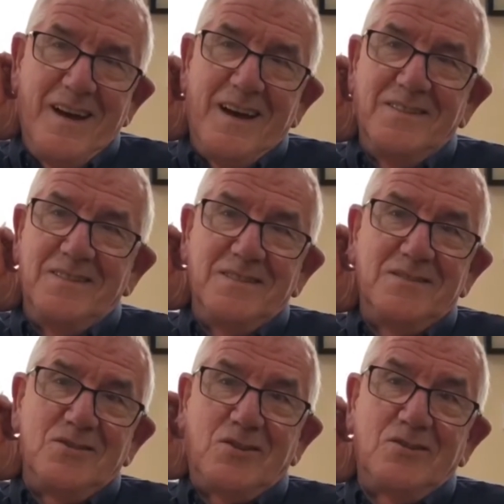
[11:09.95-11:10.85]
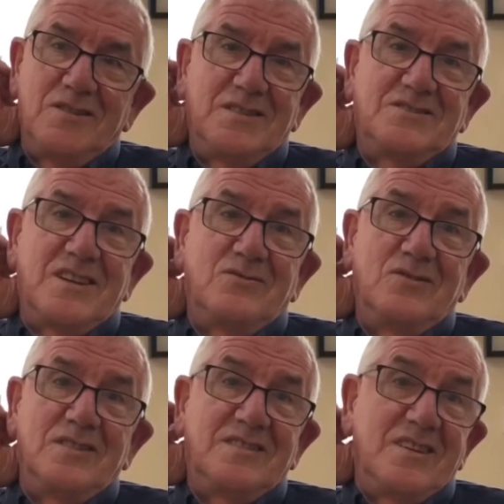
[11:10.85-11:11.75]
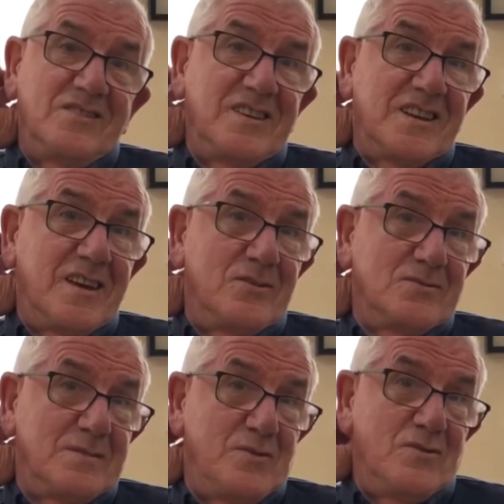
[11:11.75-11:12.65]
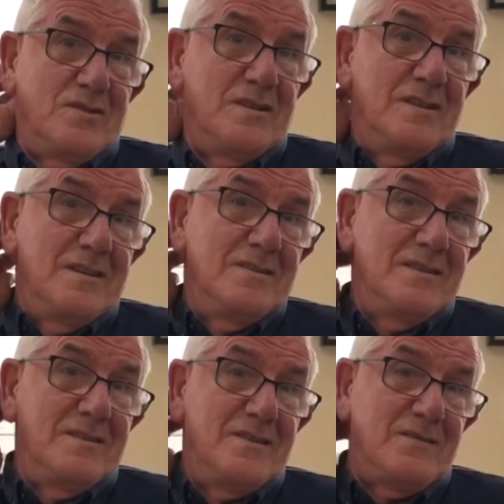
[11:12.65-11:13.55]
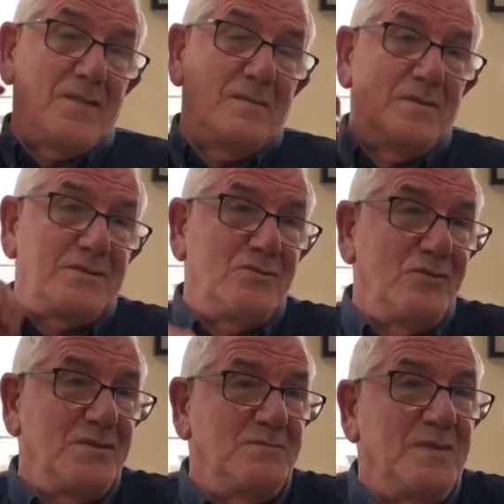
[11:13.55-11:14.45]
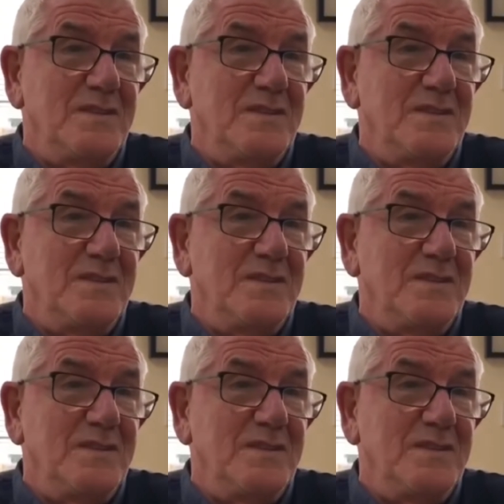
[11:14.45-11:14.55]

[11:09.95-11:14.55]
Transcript: And you couldn't sit down and tell your girls about all the football stories,